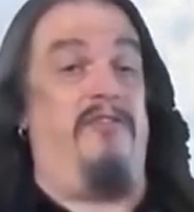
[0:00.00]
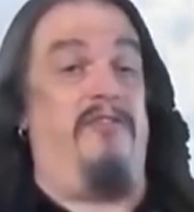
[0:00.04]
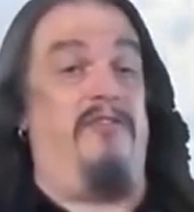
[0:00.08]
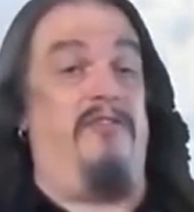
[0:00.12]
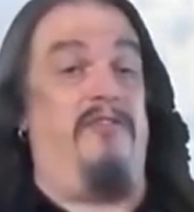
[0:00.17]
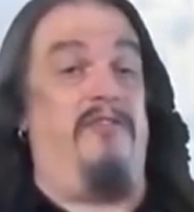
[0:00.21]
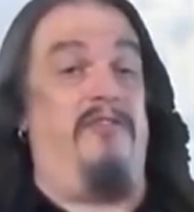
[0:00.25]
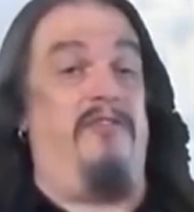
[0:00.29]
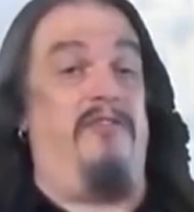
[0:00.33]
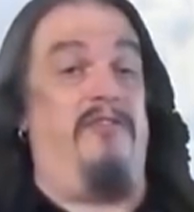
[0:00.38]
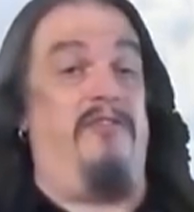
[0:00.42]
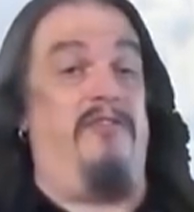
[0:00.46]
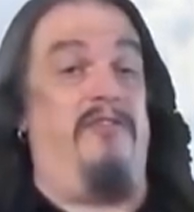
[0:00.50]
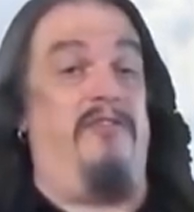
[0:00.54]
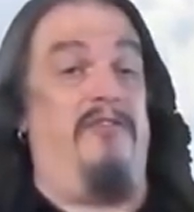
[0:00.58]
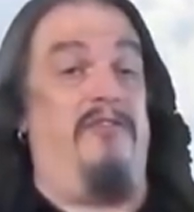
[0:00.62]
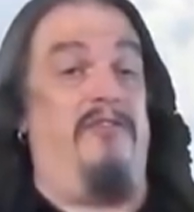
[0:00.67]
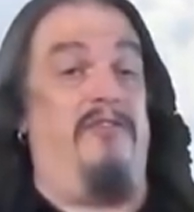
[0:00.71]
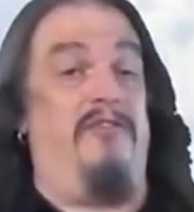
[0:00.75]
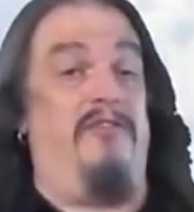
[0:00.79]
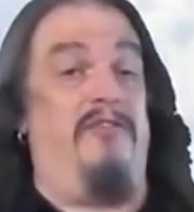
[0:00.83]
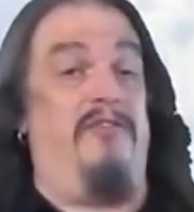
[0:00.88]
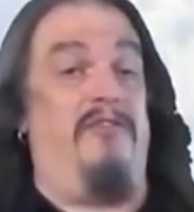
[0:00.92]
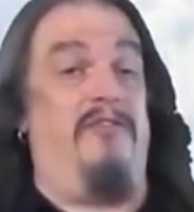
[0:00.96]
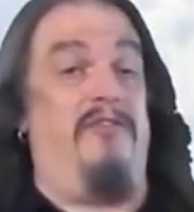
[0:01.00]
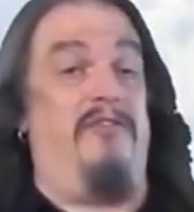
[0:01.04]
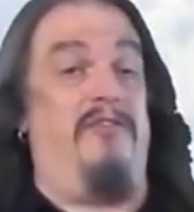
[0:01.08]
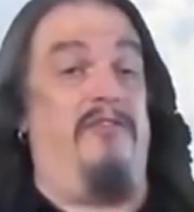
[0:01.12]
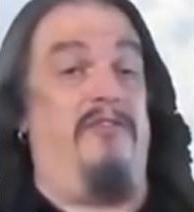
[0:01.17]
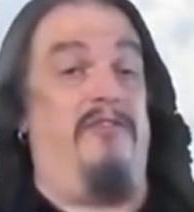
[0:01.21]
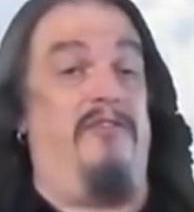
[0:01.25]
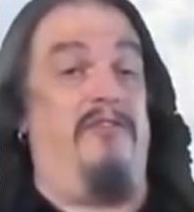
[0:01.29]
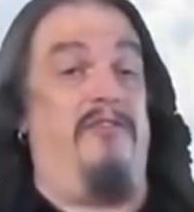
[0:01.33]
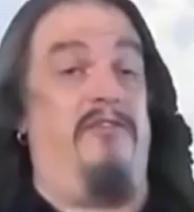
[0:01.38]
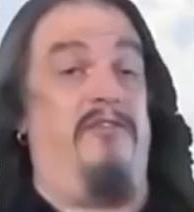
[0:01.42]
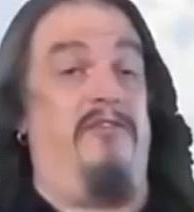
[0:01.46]

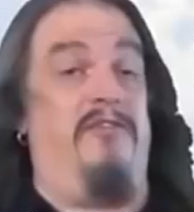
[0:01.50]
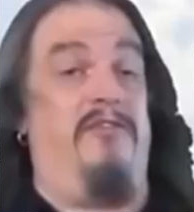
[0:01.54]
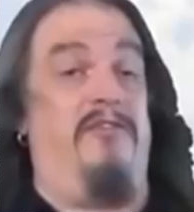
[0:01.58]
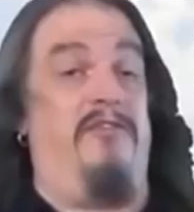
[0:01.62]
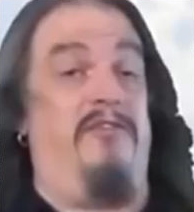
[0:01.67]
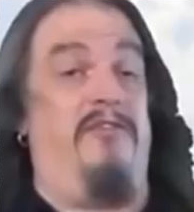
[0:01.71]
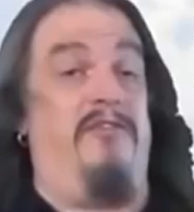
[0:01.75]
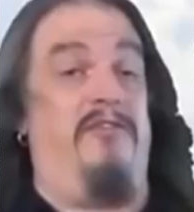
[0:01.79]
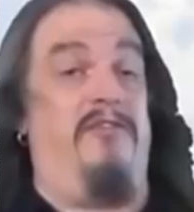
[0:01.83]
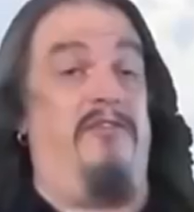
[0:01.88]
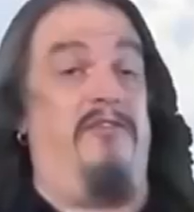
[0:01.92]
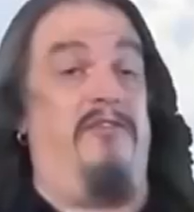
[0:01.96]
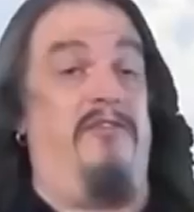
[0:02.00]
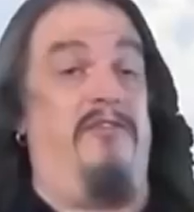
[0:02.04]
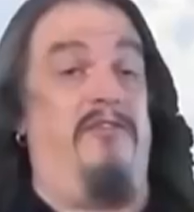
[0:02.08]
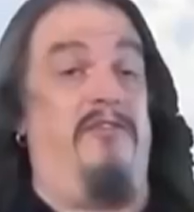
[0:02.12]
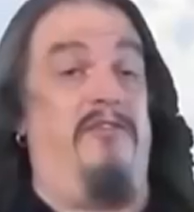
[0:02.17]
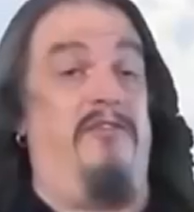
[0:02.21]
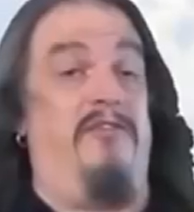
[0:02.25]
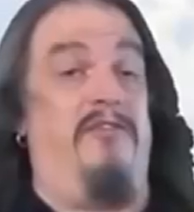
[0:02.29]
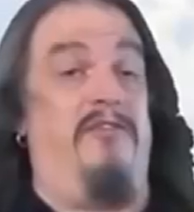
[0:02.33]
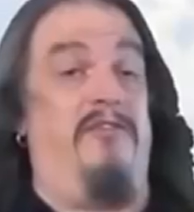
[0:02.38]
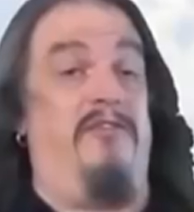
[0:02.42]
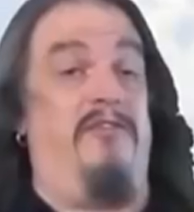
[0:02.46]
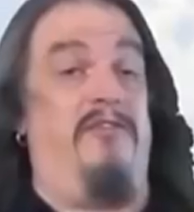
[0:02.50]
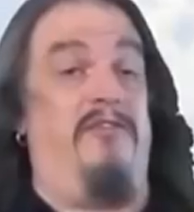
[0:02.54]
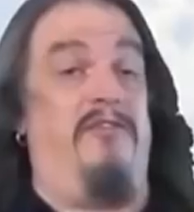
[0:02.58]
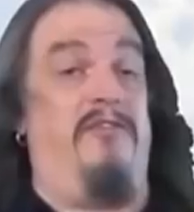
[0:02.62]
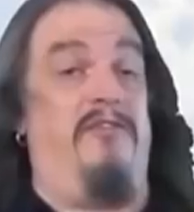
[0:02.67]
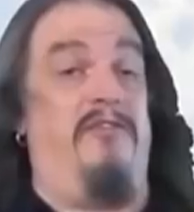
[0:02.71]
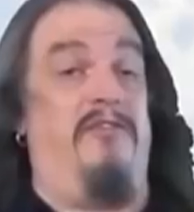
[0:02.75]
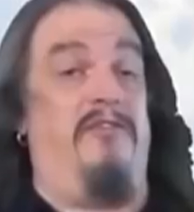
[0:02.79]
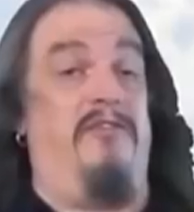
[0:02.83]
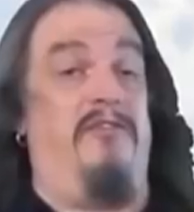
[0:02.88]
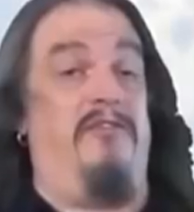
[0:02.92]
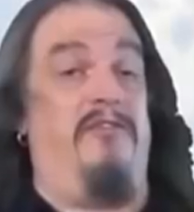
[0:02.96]

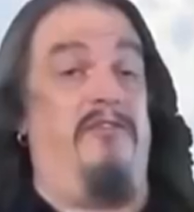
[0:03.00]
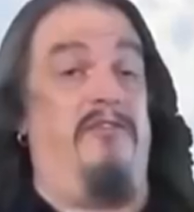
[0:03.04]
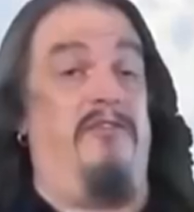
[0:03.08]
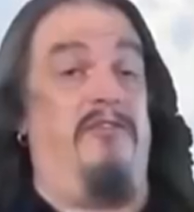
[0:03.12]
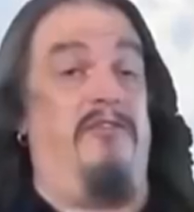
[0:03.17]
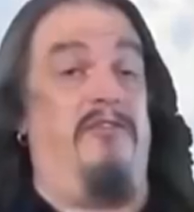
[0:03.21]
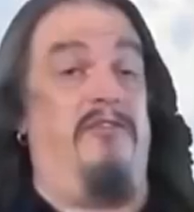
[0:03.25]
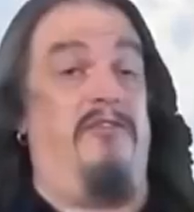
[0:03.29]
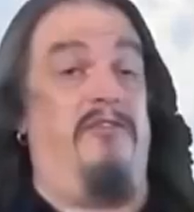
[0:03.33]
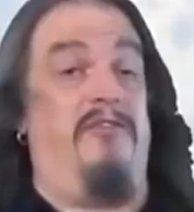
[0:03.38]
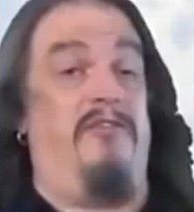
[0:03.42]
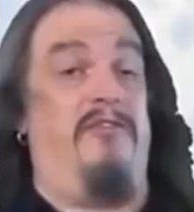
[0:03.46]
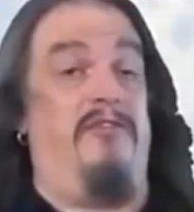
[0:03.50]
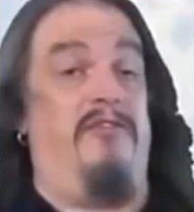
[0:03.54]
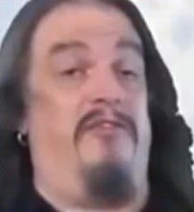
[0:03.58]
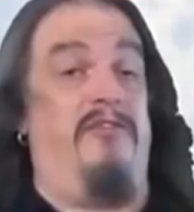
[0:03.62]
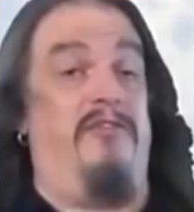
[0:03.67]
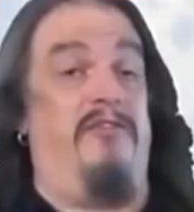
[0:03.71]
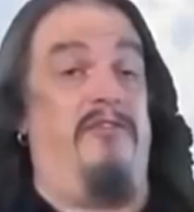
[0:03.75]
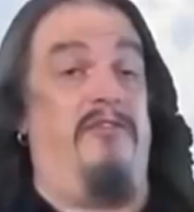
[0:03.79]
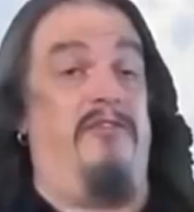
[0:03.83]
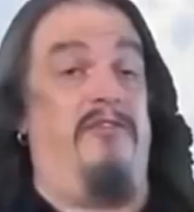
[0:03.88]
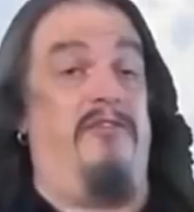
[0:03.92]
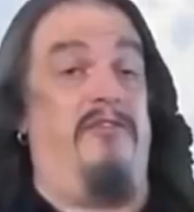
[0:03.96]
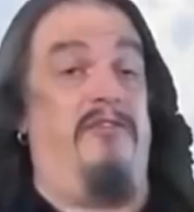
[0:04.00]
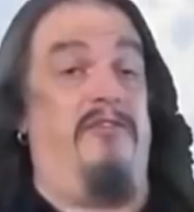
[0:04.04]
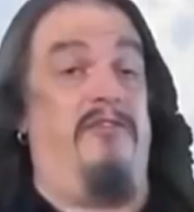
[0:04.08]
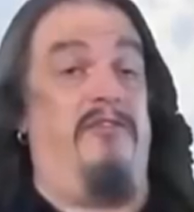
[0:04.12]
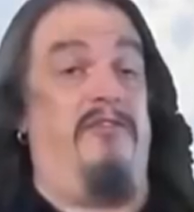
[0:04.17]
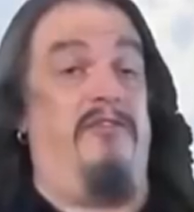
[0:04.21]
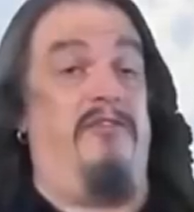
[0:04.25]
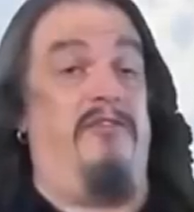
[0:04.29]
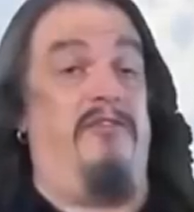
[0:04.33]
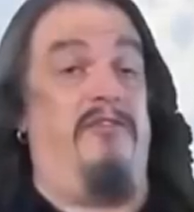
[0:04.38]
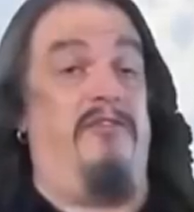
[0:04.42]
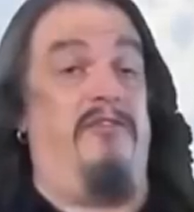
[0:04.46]

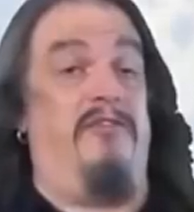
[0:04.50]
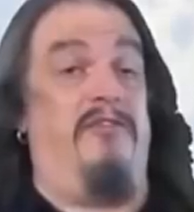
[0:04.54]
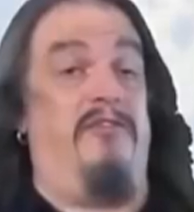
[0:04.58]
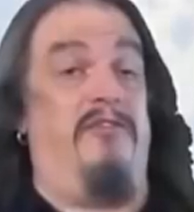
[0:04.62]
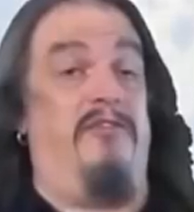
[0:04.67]
The person shown says nothing.